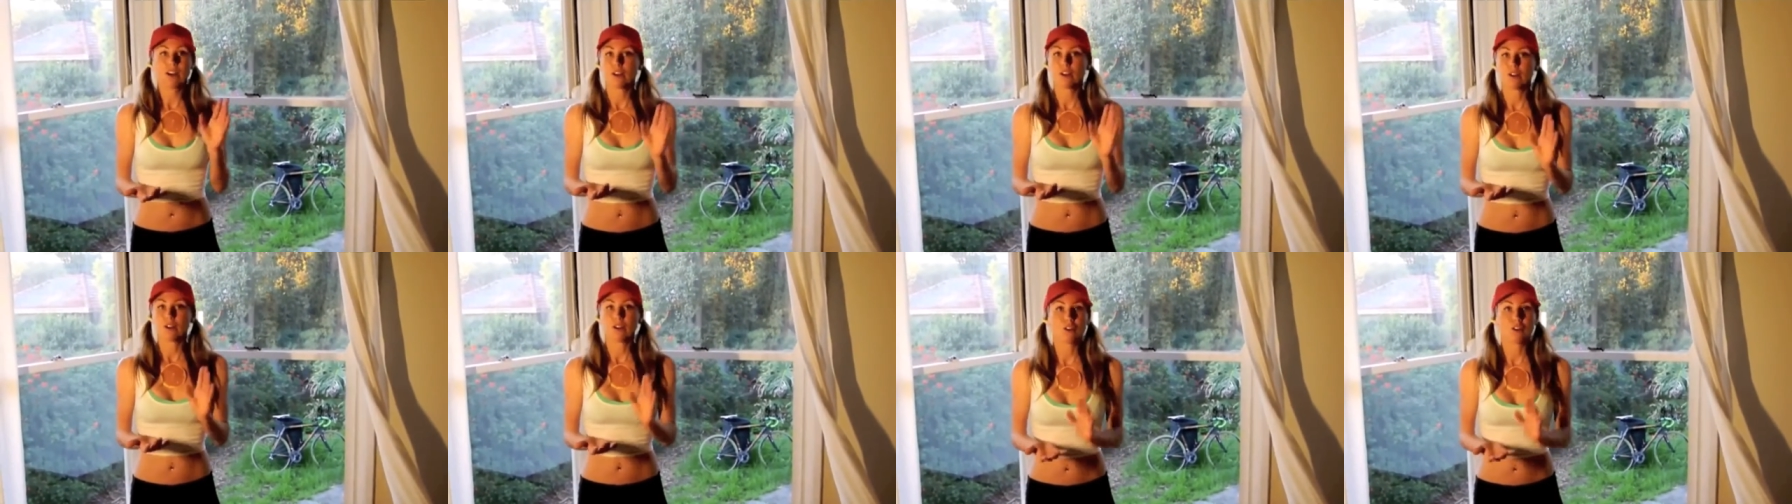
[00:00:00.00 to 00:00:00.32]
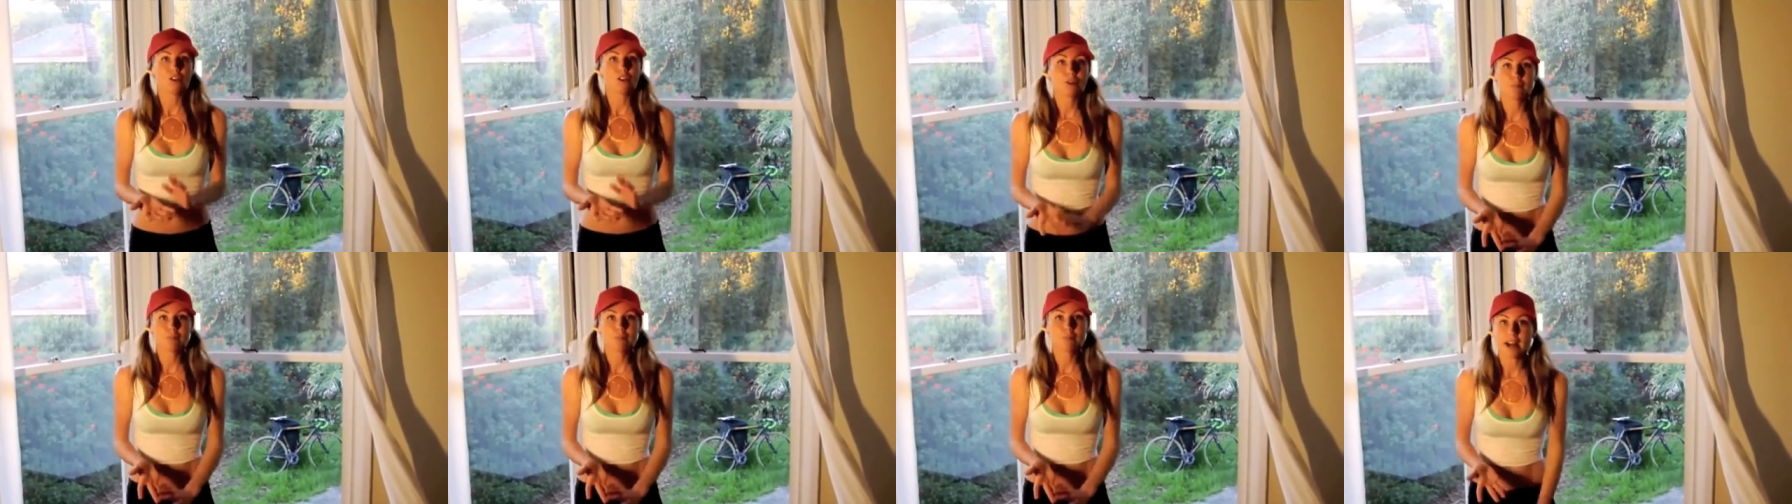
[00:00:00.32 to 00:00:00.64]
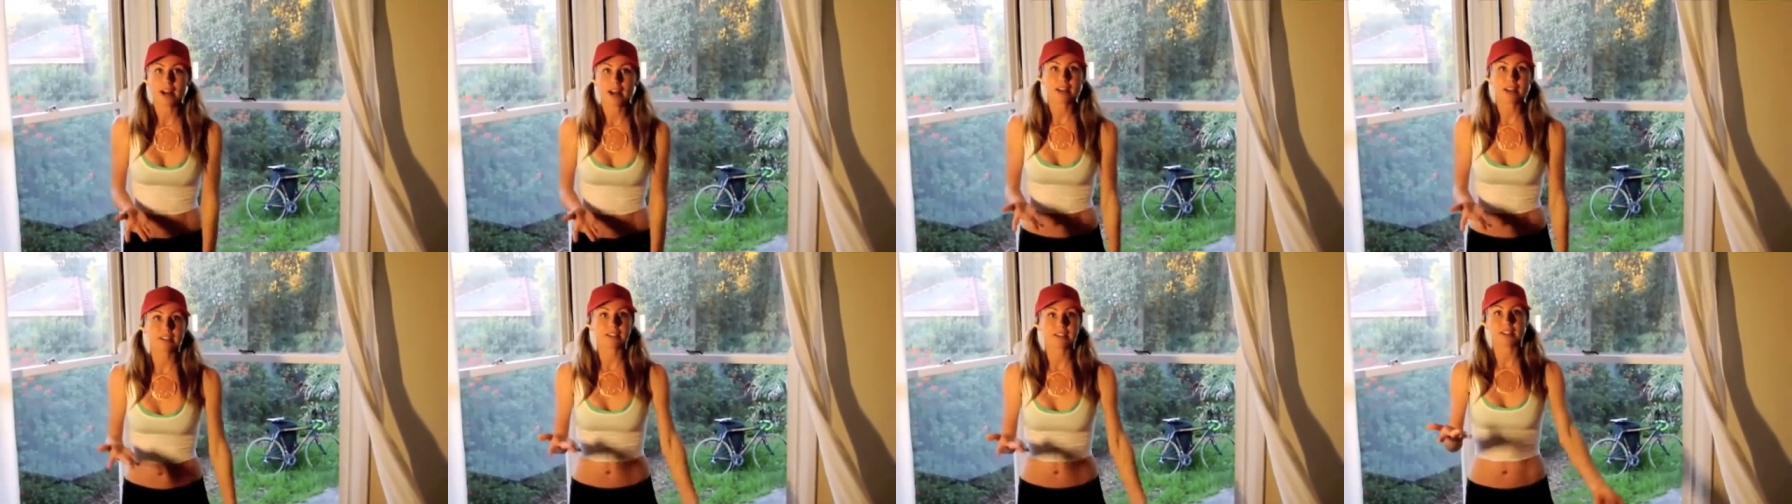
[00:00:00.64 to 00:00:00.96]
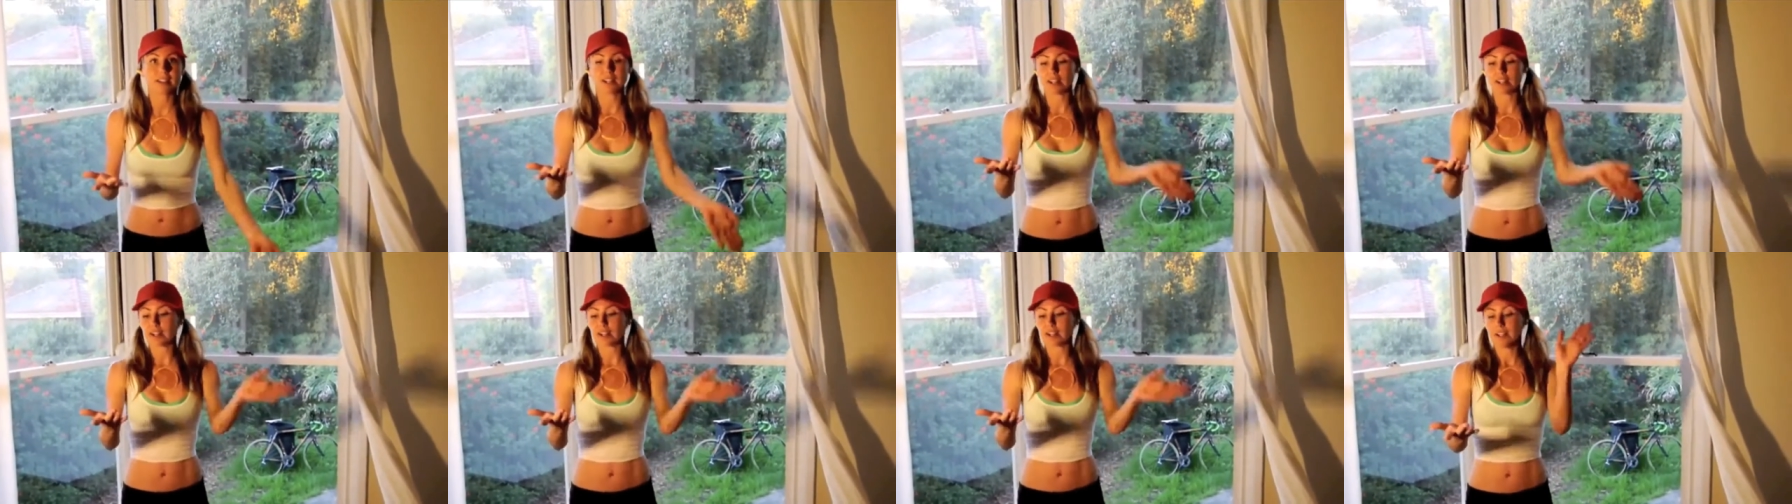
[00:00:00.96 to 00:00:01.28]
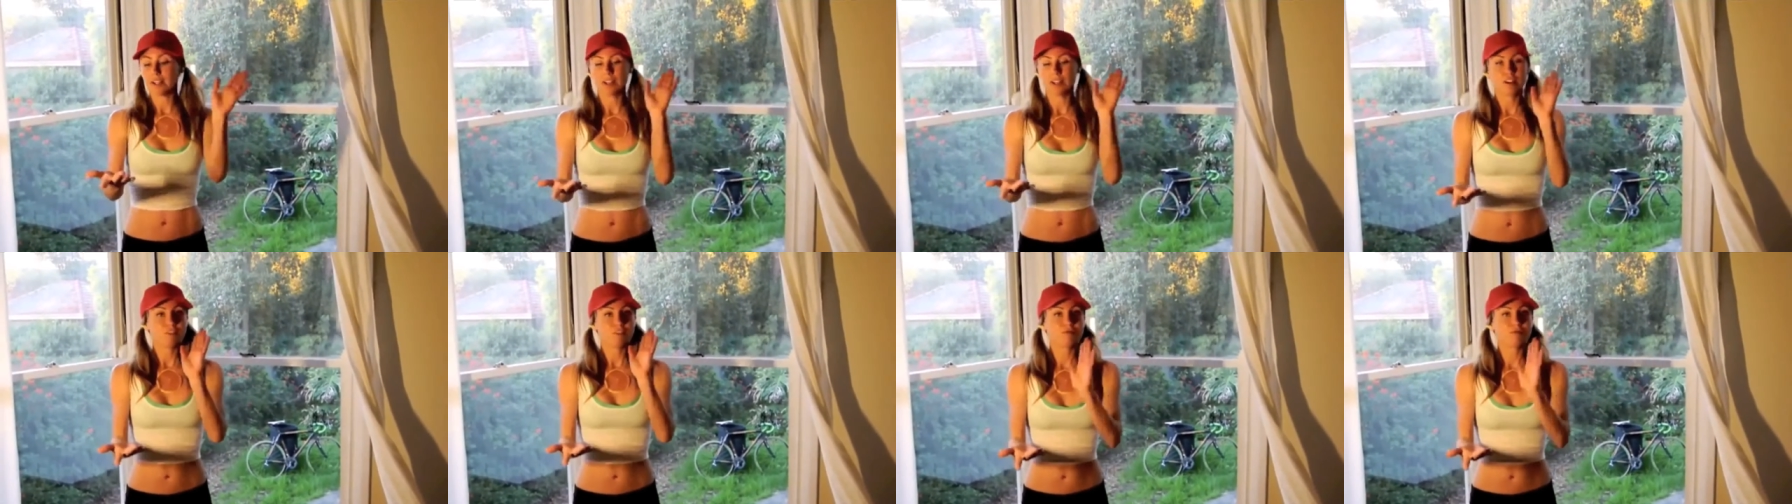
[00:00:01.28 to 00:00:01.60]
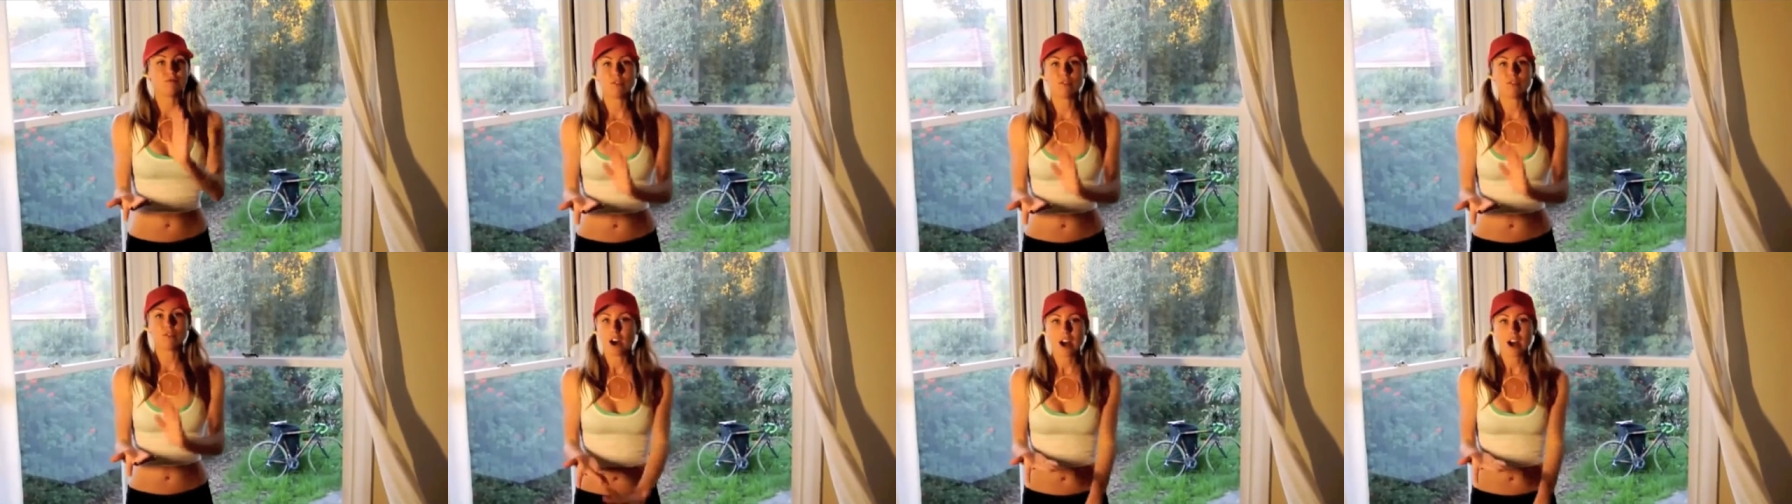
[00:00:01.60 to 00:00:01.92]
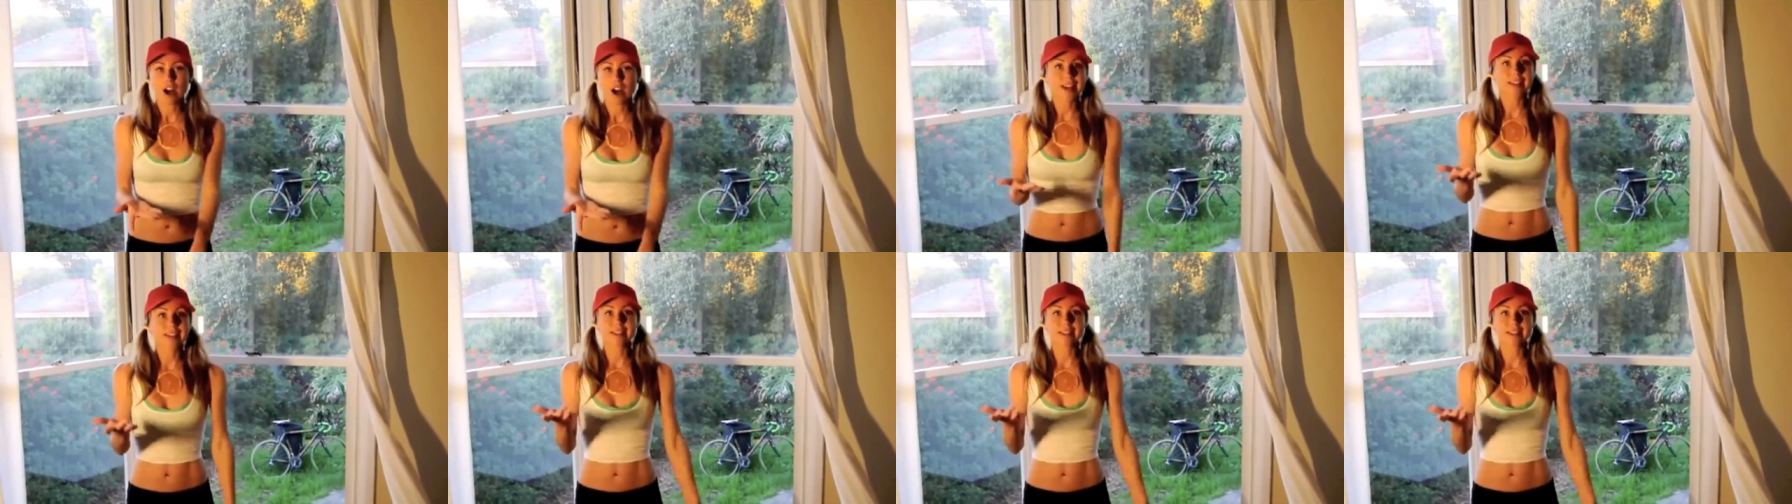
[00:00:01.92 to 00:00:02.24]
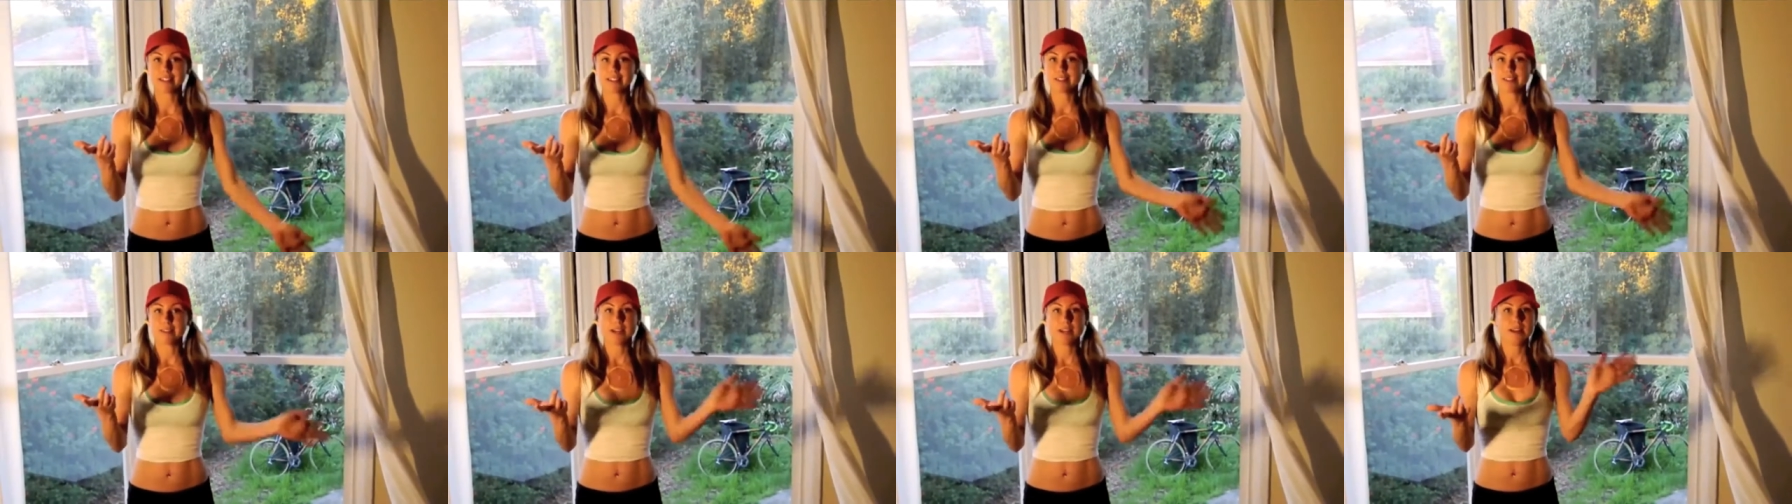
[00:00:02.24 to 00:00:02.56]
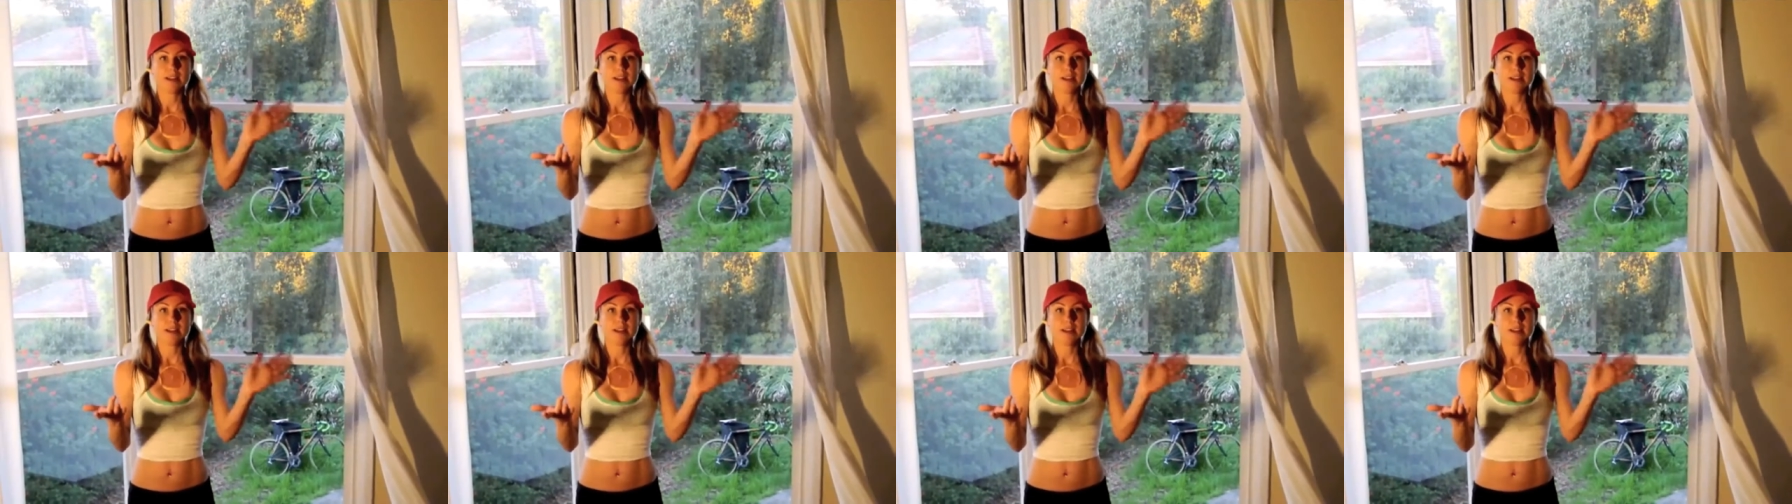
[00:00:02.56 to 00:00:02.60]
corn pasta, rice,